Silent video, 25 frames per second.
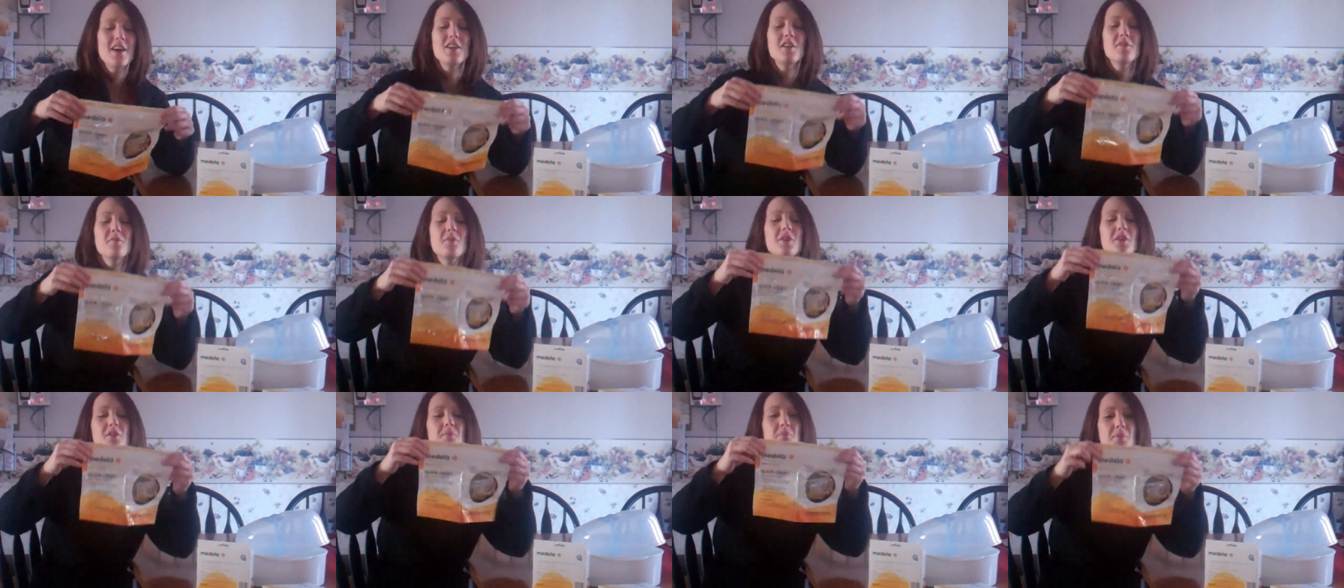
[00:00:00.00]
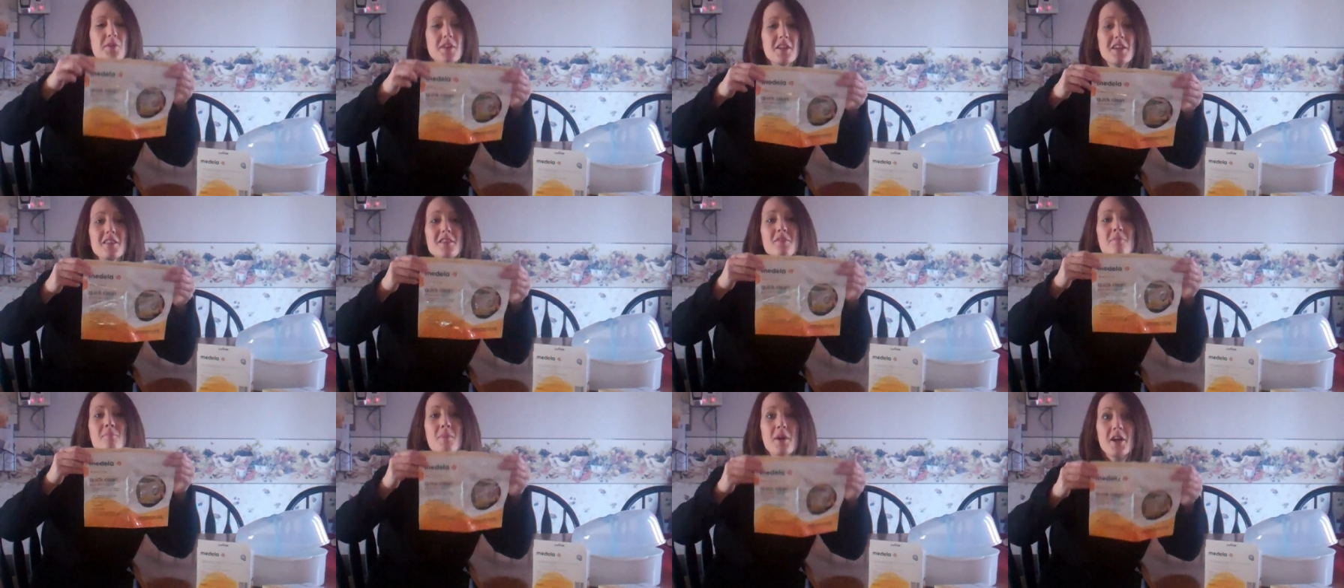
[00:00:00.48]
When you put it
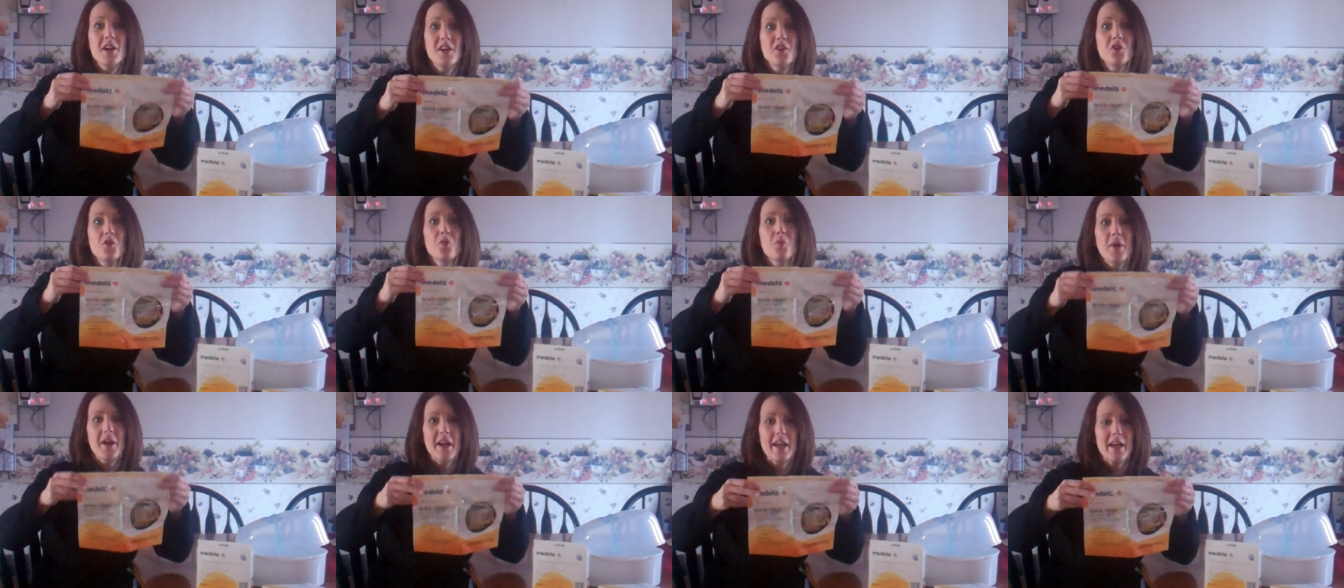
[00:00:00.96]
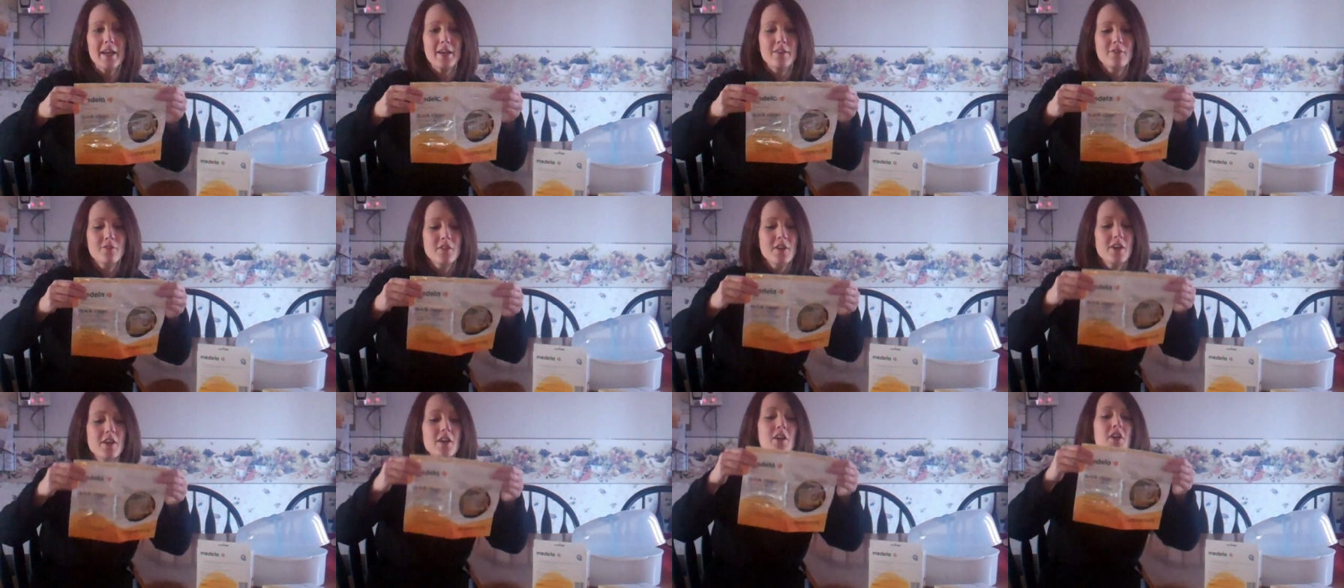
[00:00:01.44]
in the
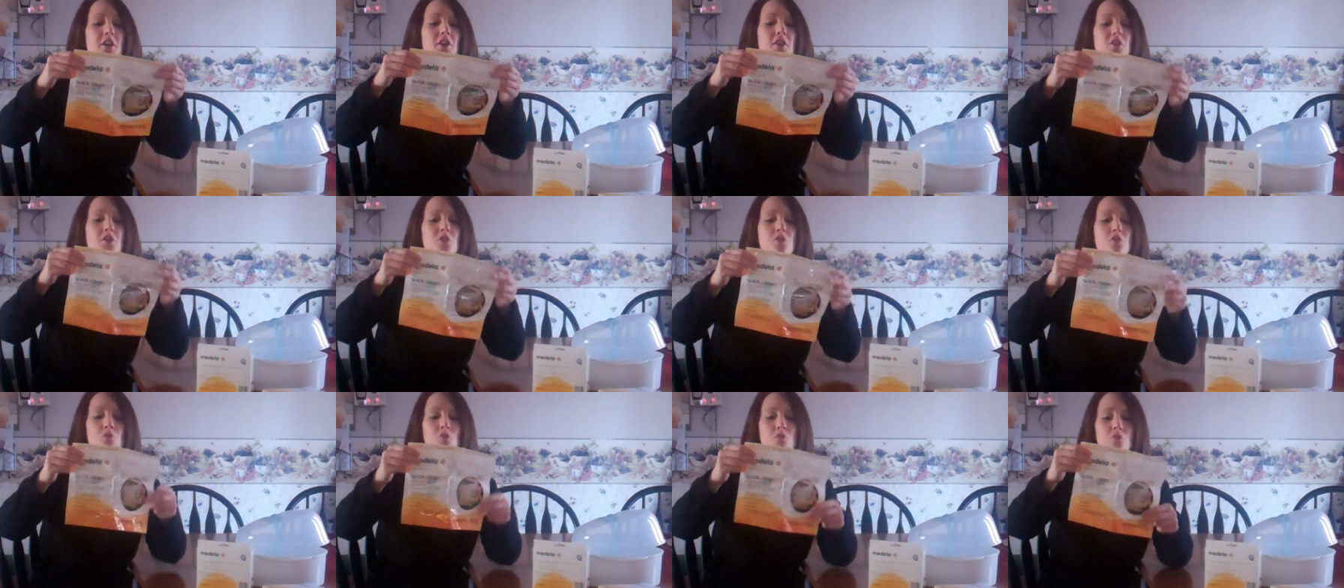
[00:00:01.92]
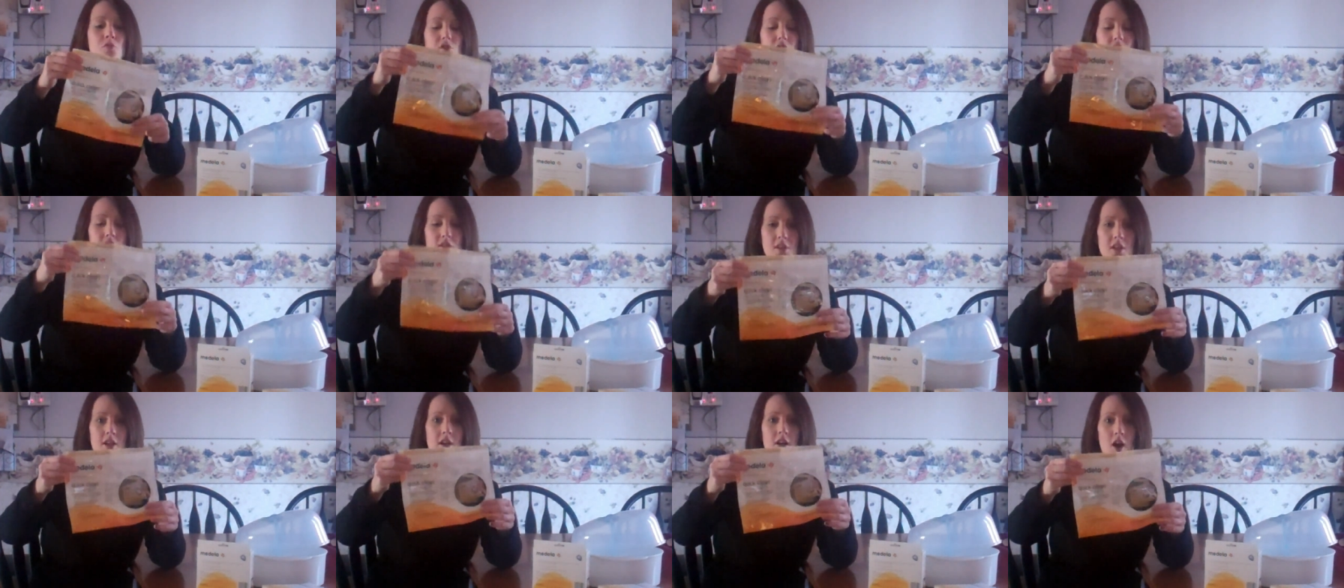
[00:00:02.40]
microwave, you
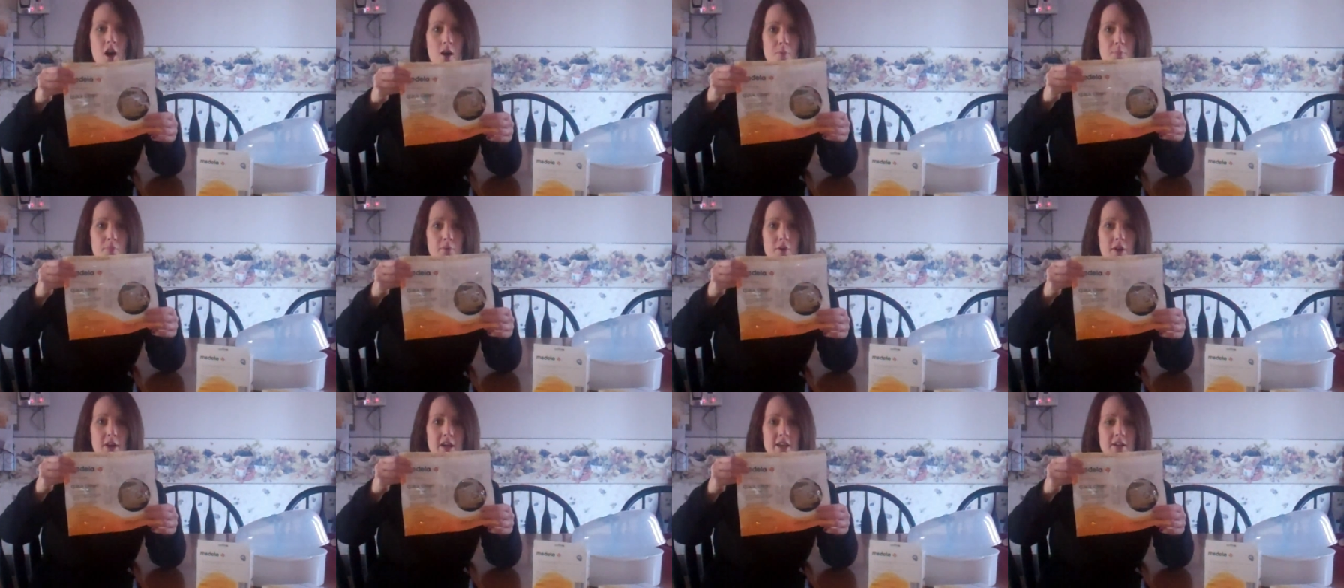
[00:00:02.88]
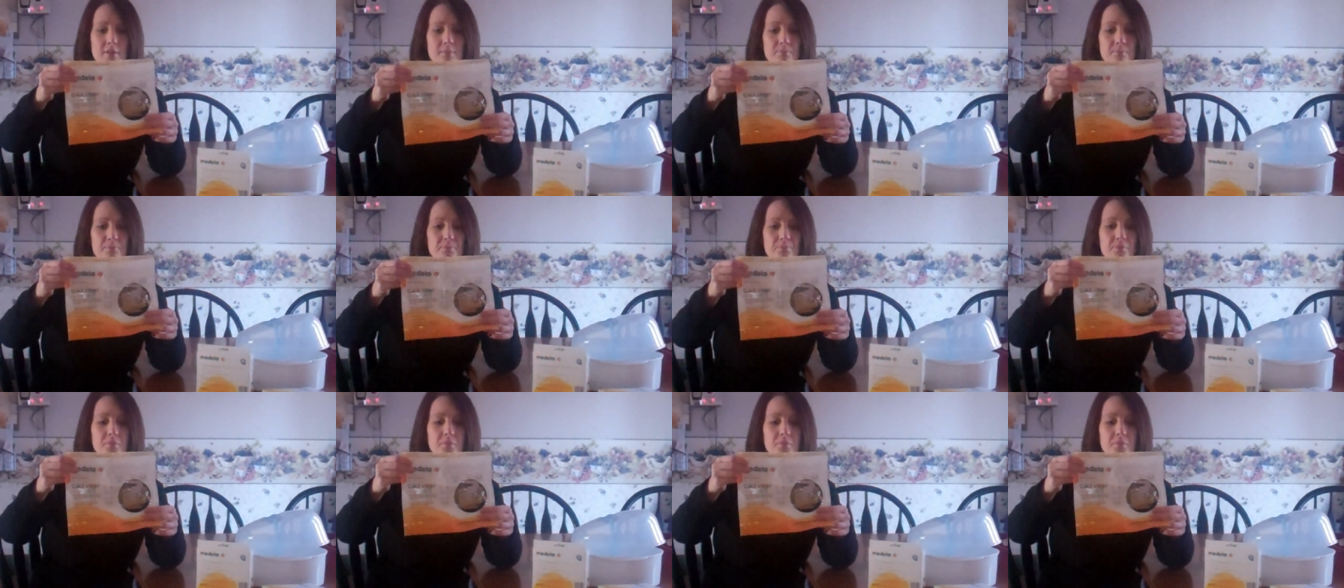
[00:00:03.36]
stick it upright,